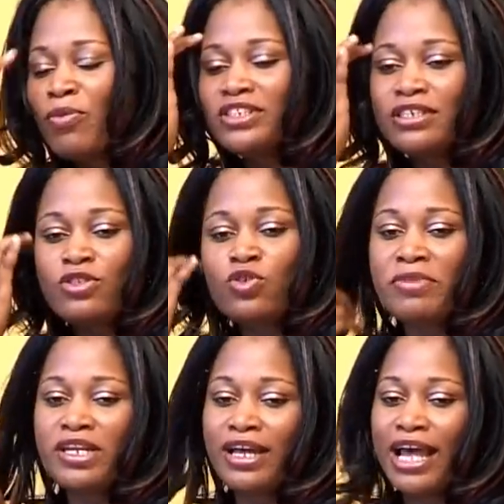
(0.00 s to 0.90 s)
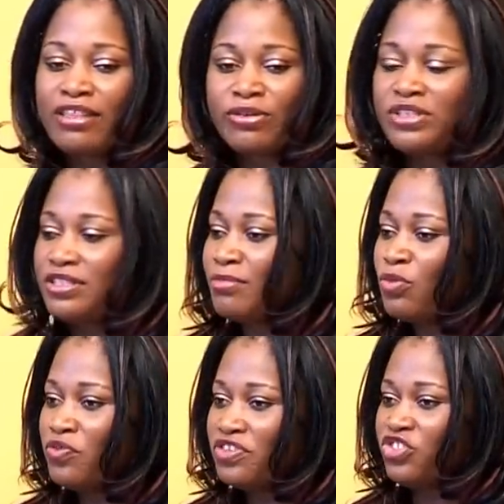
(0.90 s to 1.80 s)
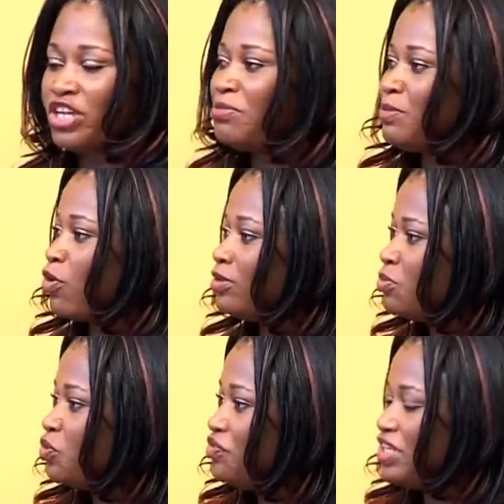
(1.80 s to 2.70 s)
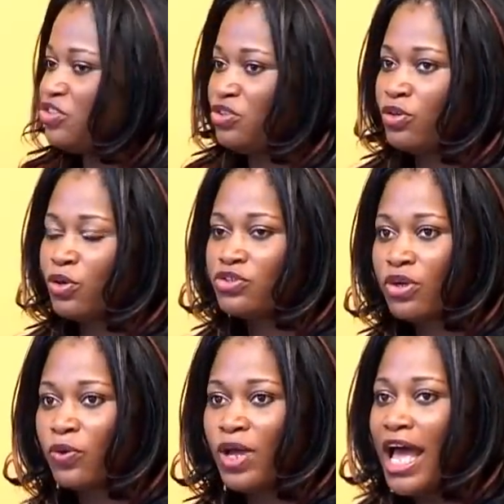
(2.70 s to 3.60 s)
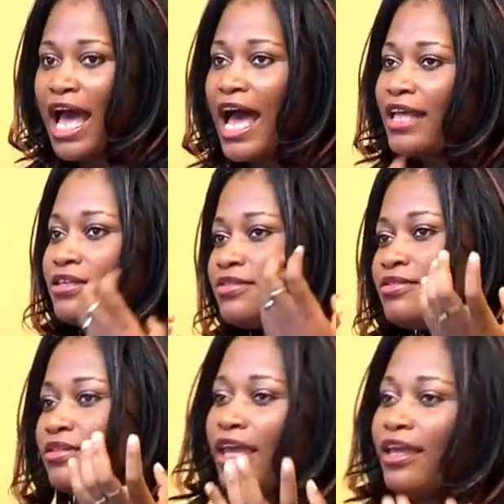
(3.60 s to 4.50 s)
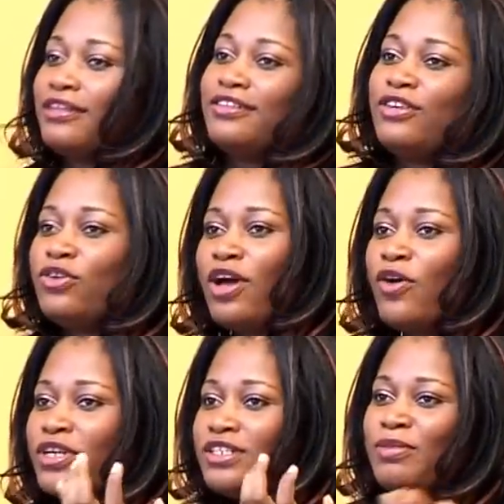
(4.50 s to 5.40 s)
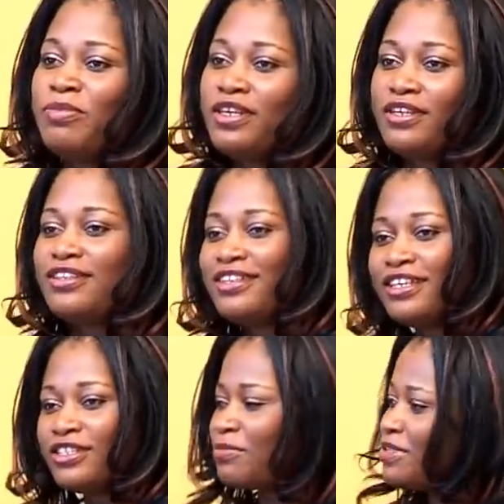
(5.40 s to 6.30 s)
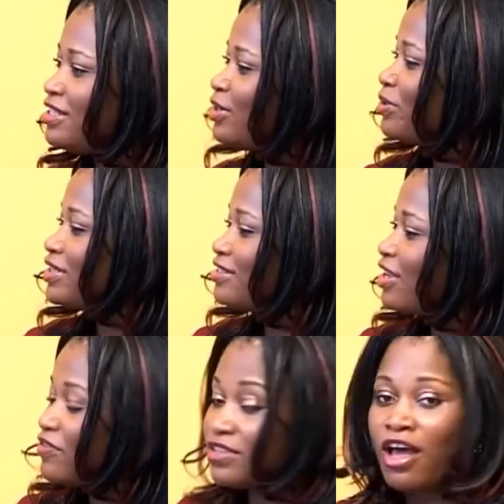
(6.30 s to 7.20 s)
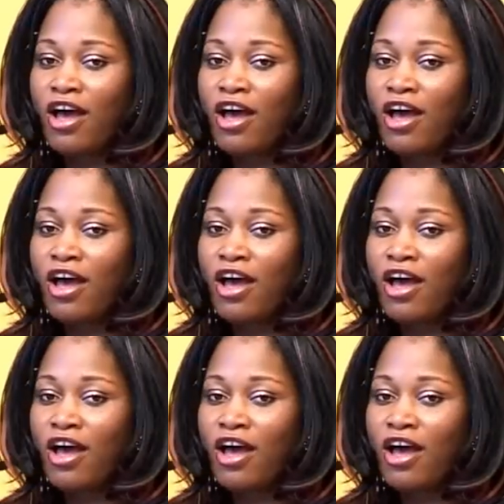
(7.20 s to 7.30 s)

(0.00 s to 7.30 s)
up watching too many Agatha Christie movies, James Bond movies, you know, so I had this thing, you know, I wanted to be some secret service.